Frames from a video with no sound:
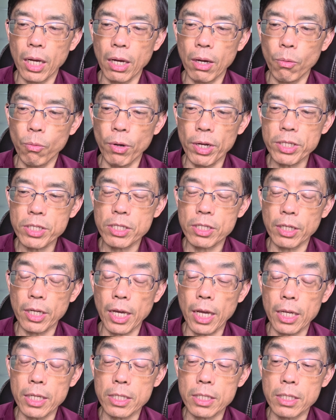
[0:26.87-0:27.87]
West
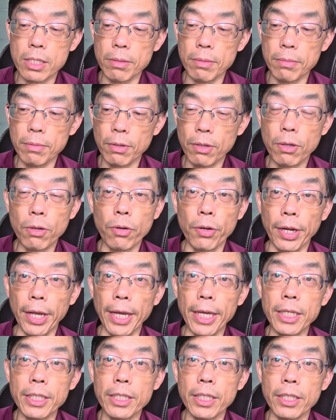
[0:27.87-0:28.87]
has
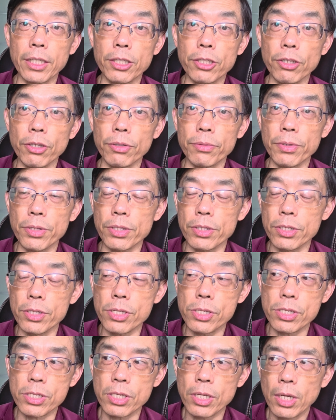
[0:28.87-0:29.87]
created during
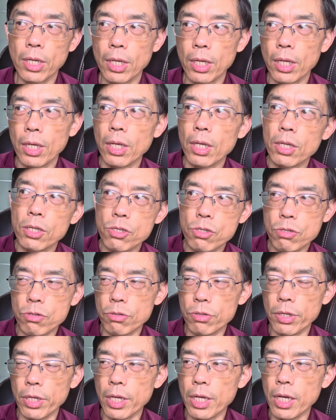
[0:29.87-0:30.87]
these
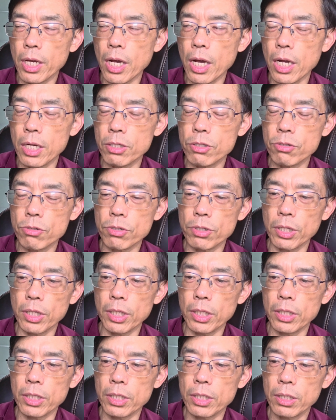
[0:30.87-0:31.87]

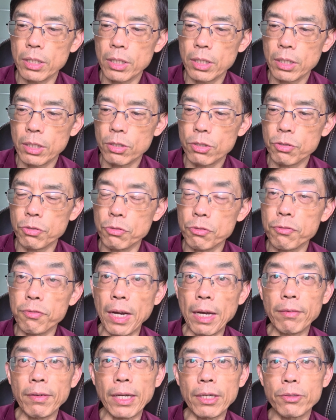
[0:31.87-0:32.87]
300 to
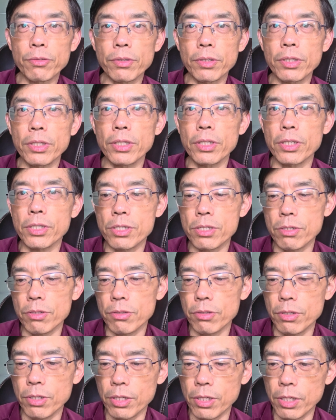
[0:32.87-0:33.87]
500 years,
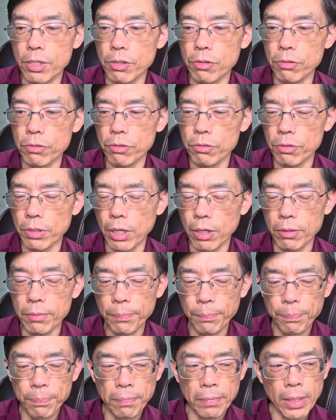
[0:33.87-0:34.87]
you know,
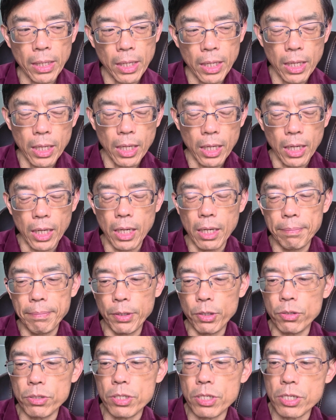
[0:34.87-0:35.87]

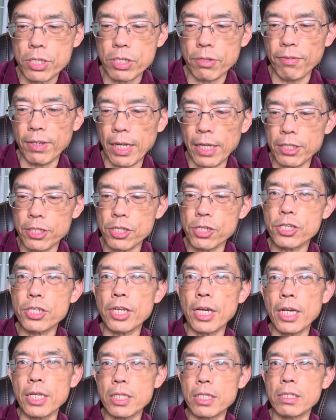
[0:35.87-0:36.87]
because the civilization
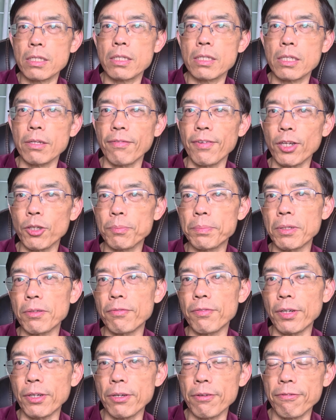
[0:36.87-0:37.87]
has developed
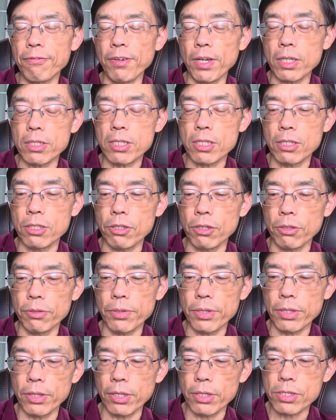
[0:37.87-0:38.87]
very fast
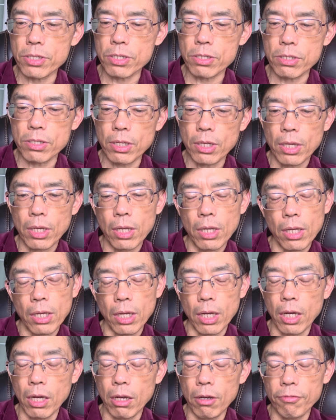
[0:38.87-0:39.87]
during this
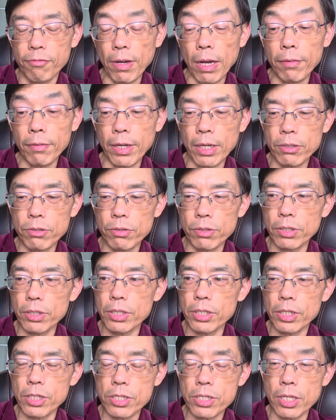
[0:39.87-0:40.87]
500
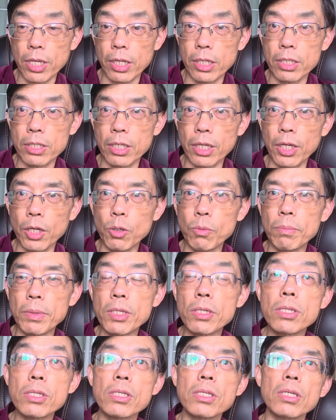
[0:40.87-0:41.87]
years, and the
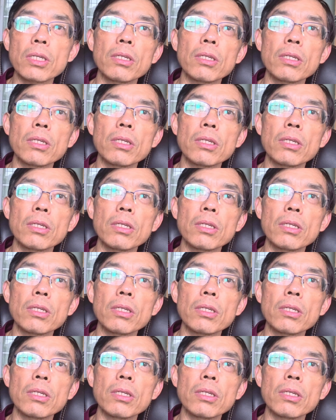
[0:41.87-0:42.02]
humans